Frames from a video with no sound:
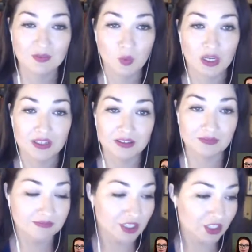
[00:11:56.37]
weed.
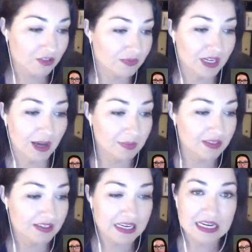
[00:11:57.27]
It
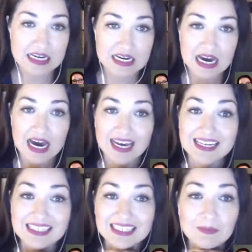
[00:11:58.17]
happens.
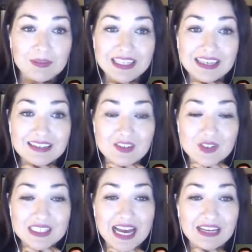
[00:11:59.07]
In deep leagues, there's
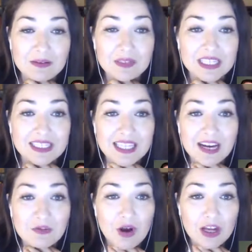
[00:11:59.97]
this guy named
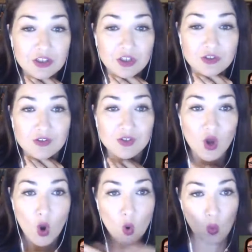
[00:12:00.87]
Eli Rogers.
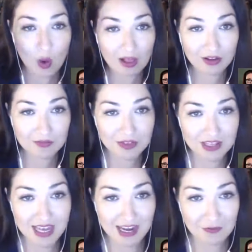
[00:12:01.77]
Welcome to
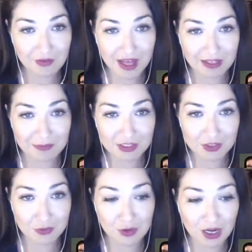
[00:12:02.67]
the NFL,
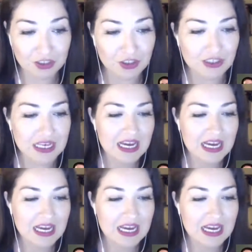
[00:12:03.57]
Mr. Rogers.